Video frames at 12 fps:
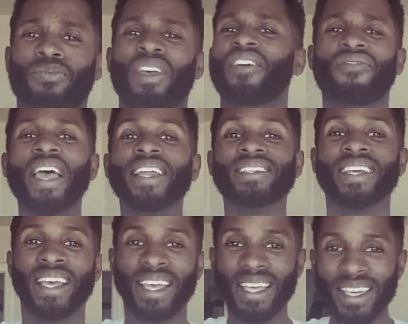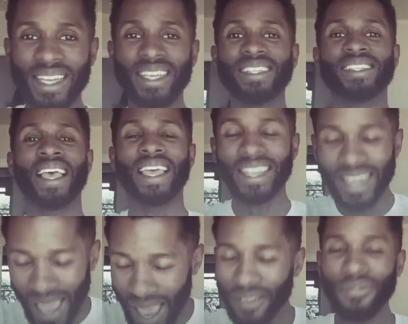event, it is
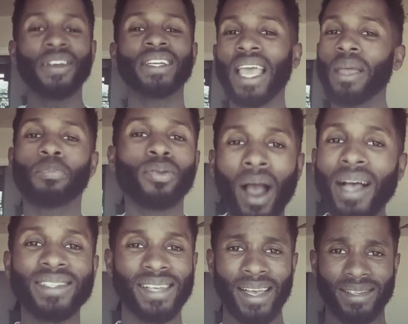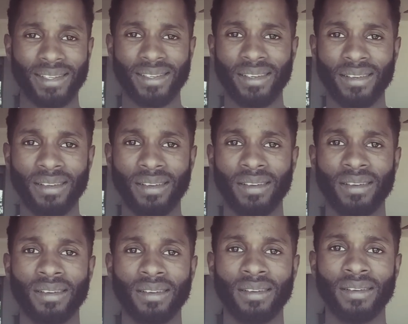an everyday process.
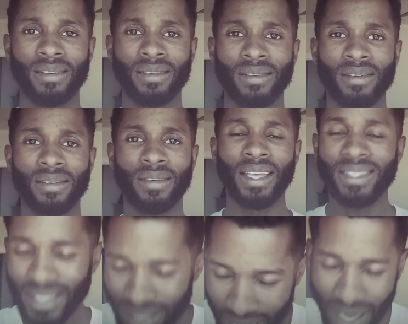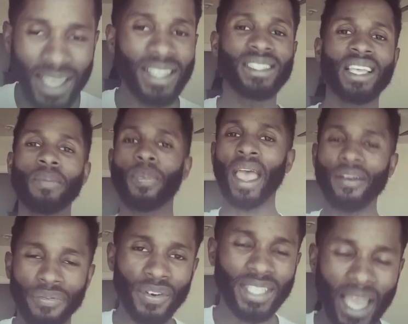It's digging deep
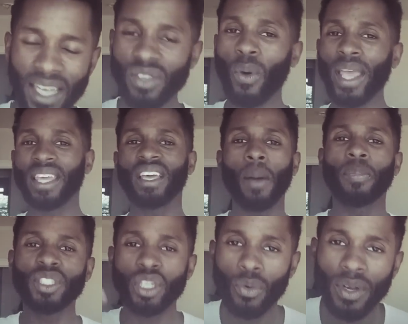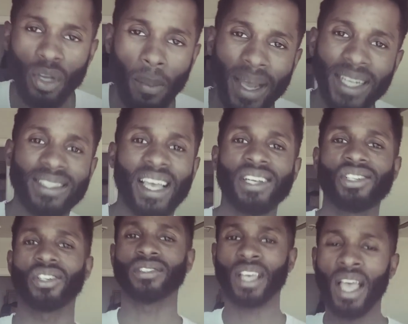every day. It's waking up and doing your
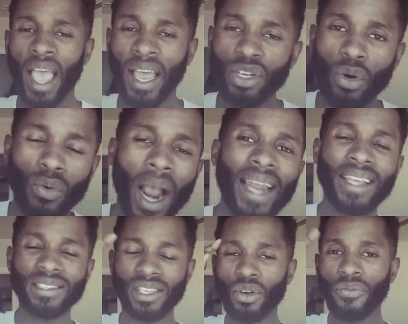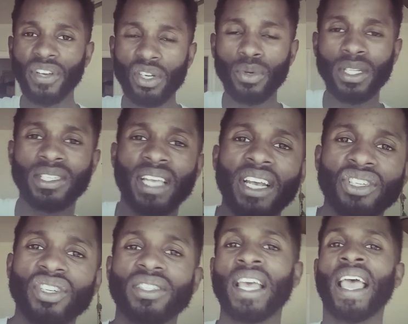meditations and your writings and your
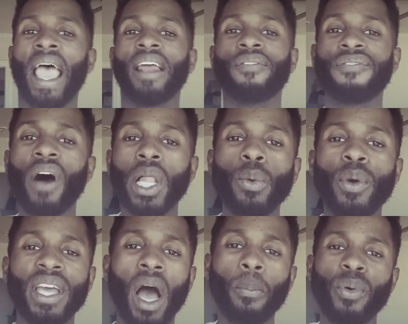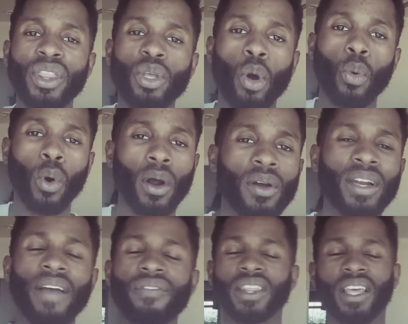visualizations and following up with your word.
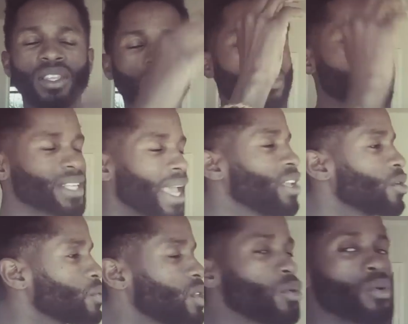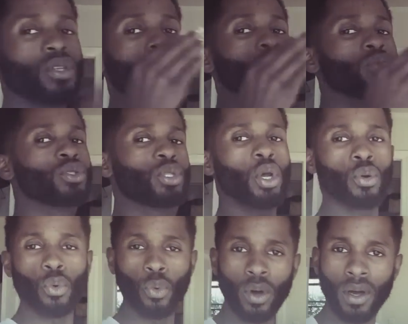Everything you say you do, you
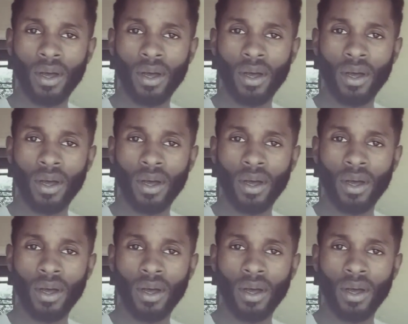do.